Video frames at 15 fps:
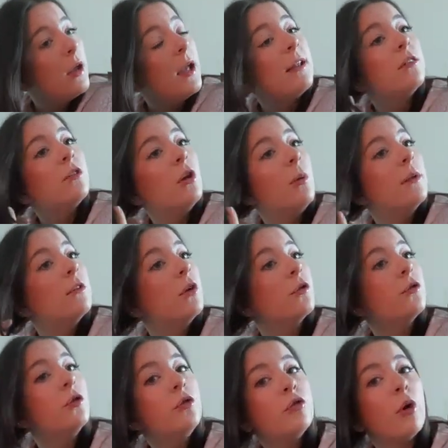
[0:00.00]
it's no, it's not
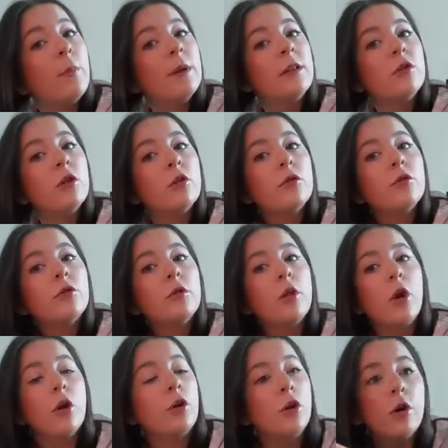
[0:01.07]
too short, but it's not
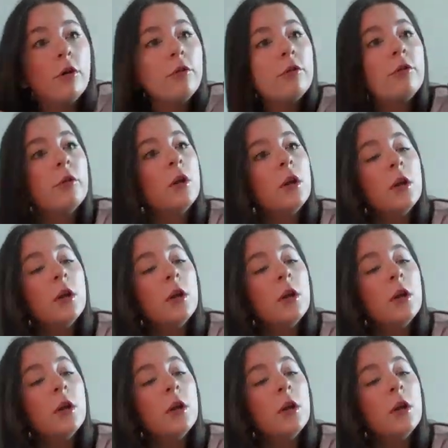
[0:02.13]
long enough.